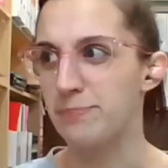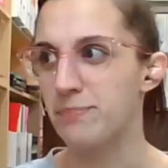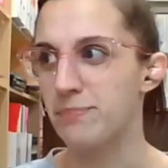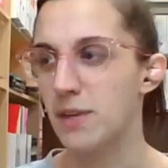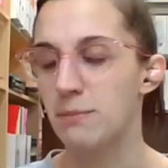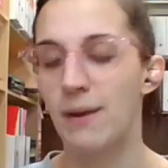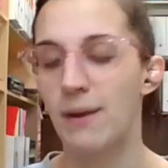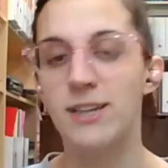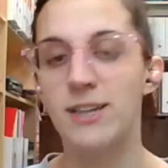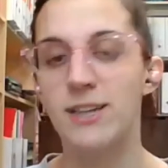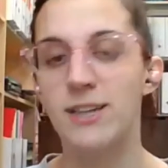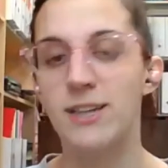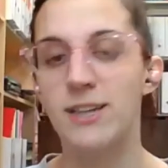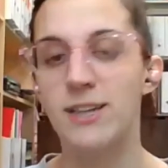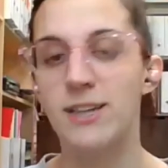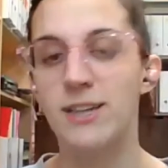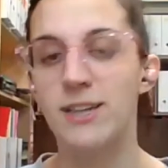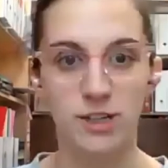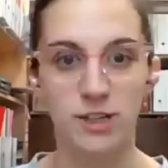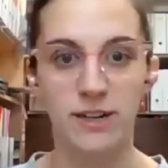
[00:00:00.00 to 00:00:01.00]
my
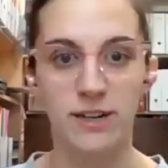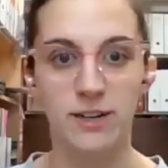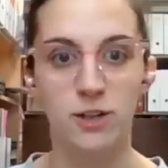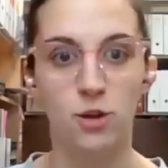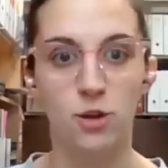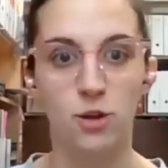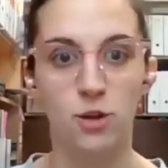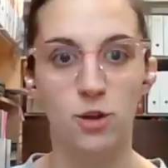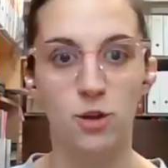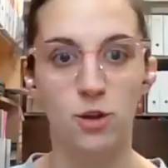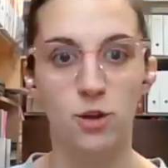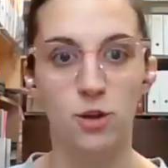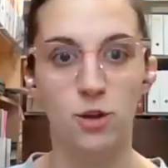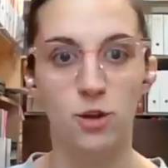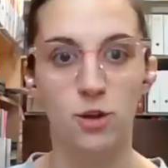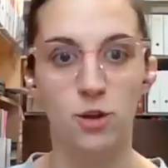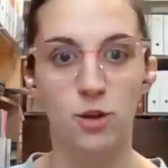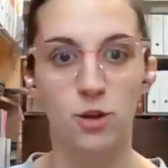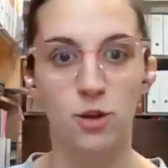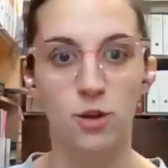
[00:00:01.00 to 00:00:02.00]
director here, Lori,
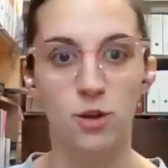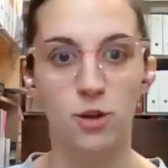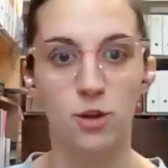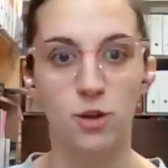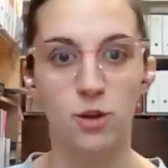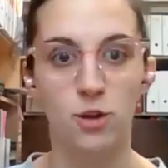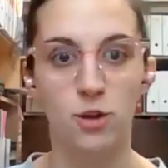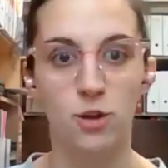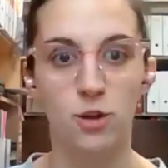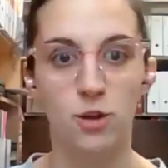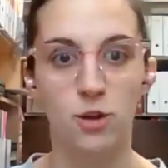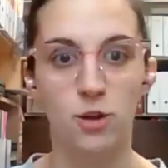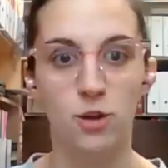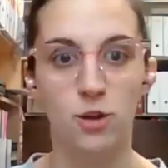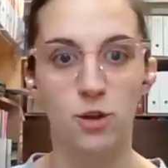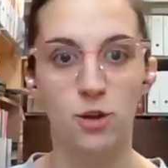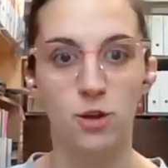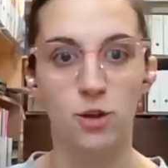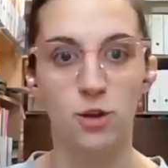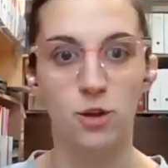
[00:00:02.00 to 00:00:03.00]
is an
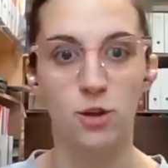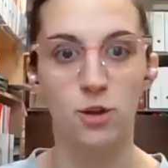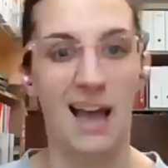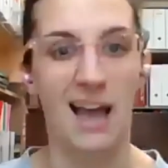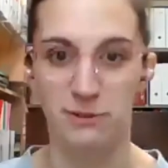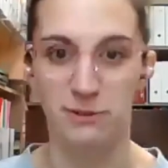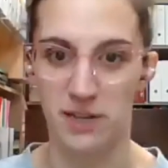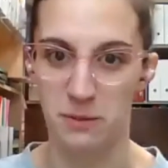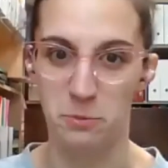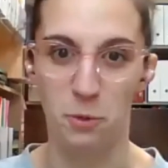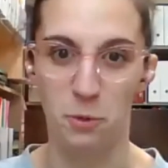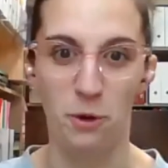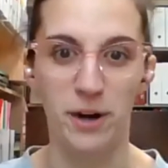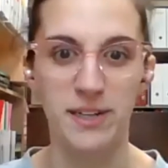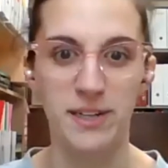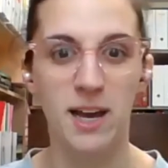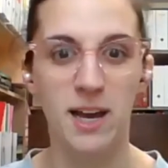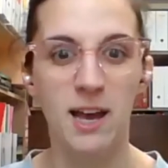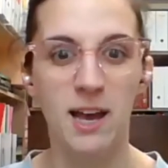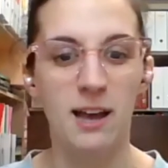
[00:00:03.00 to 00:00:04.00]
excellent sounding board.
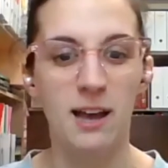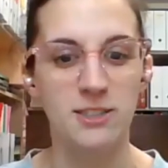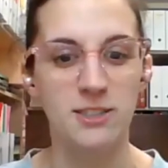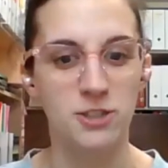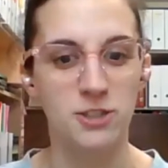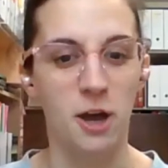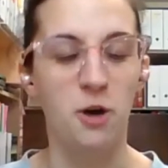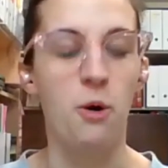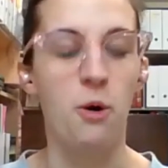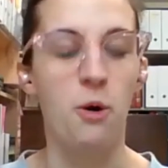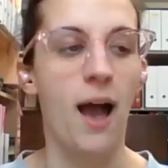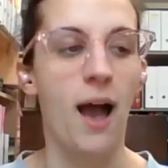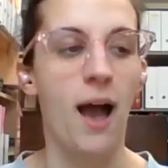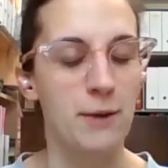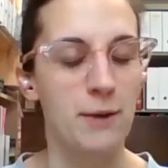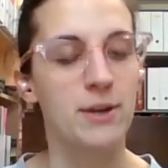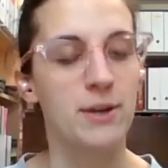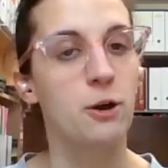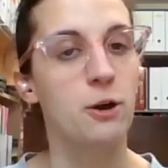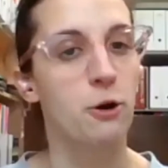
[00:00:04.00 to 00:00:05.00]
So I
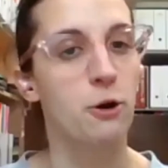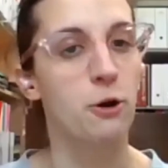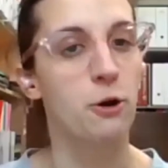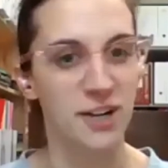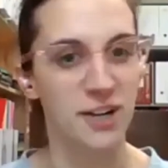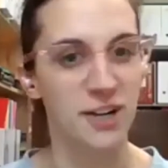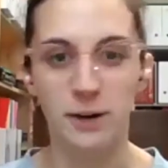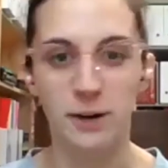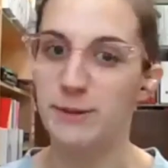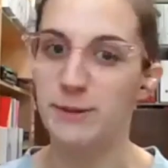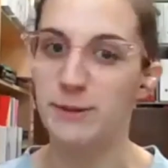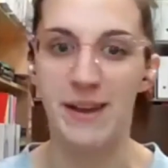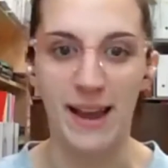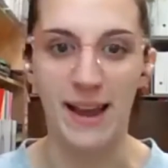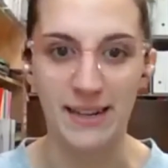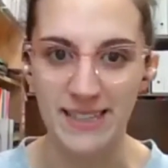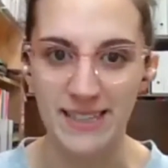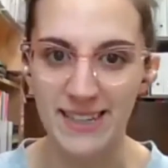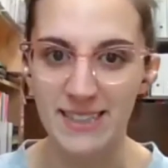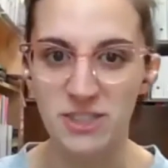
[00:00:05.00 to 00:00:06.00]
would go to her with my
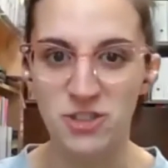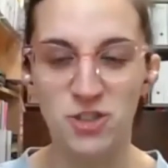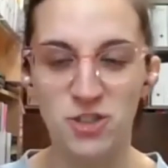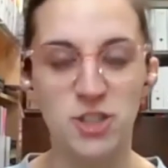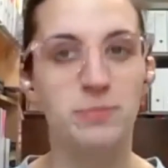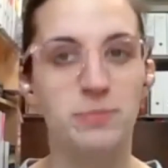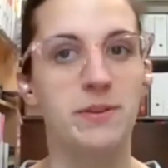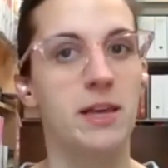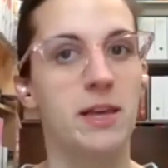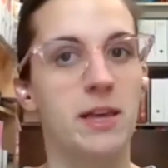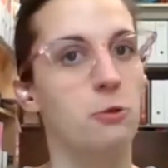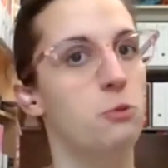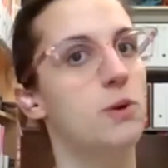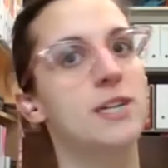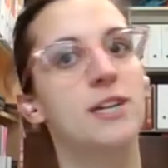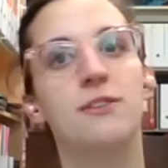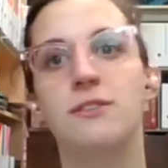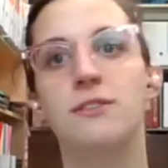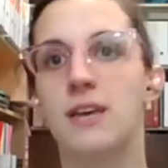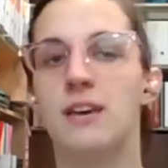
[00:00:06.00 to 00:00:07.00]
ideas and just be like, what do you
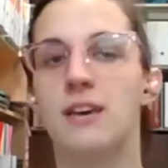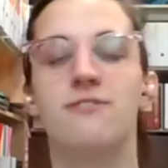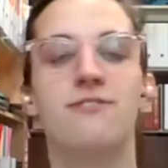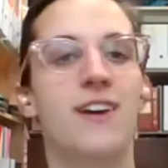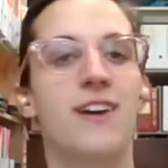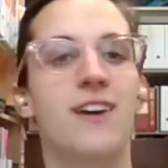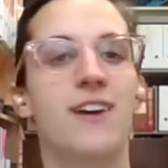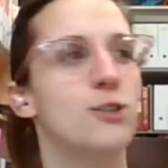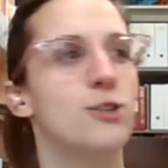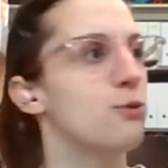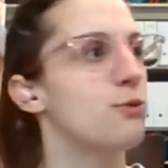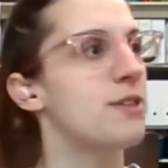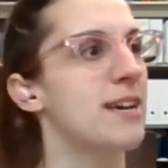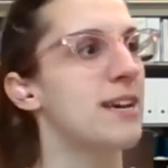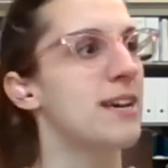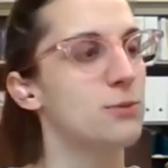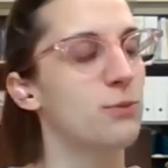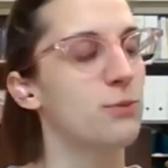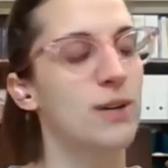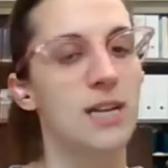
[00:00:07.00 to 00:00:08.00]
think if I do
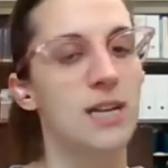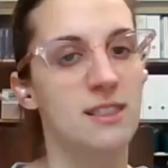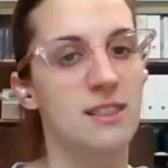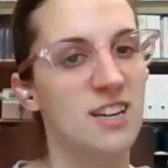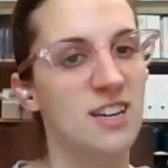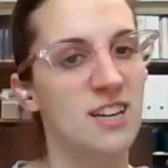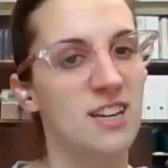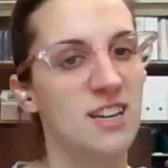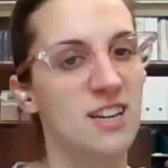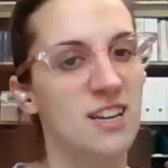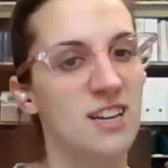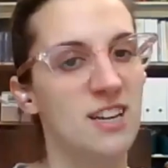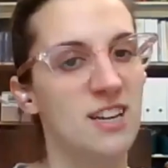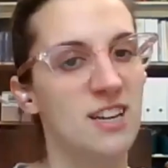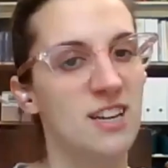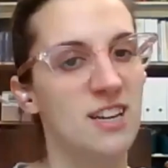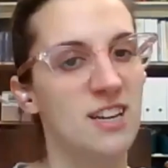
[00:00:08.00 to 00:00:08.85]
this? What do you think if I take